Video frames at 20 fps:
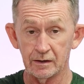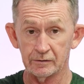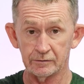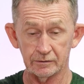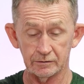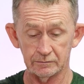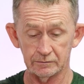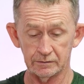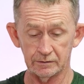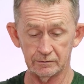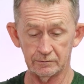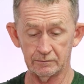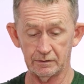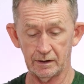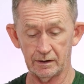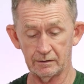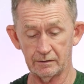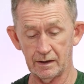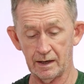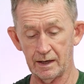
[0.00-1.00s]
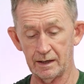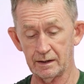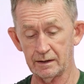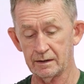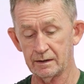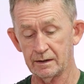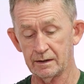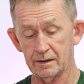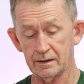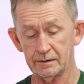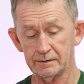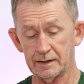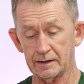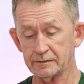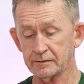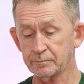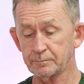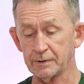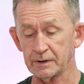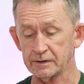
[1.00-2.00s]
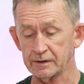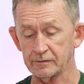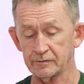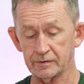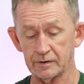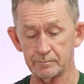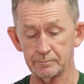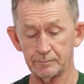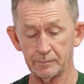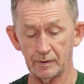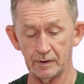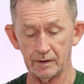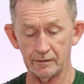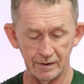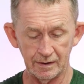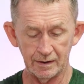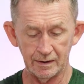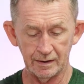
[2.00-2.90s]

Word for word: So we, uh, that's pretty simple.